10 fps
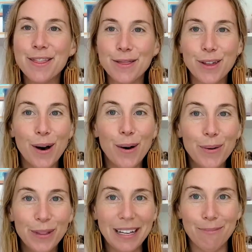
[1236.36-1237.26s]
The
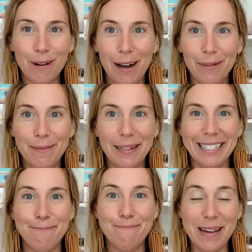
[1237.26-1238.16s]
only problem is
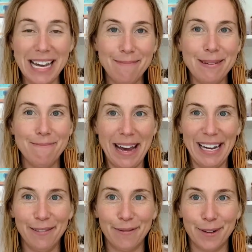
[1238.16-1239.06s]
the baby may
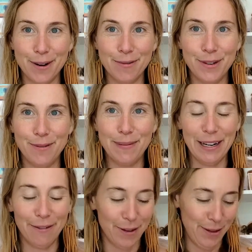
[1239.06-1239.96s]
have grown too
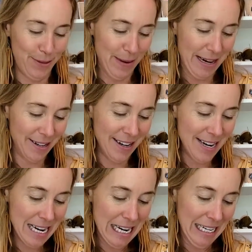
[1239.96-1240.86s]
big for the
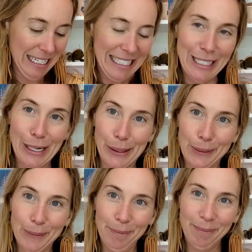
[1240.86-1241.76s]
sweater.
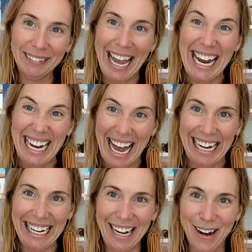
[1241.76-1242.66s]
So I
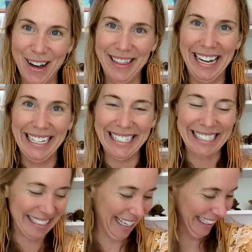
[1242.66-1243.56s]
gotta get on
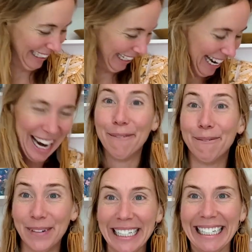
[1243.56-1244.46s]
this.
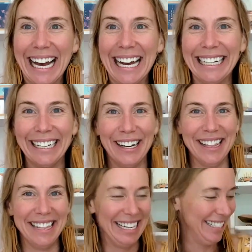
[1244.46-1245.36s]
Really gotta get
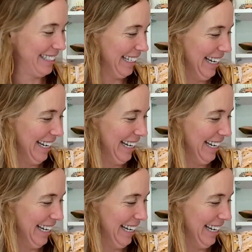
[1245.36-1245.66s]
on this.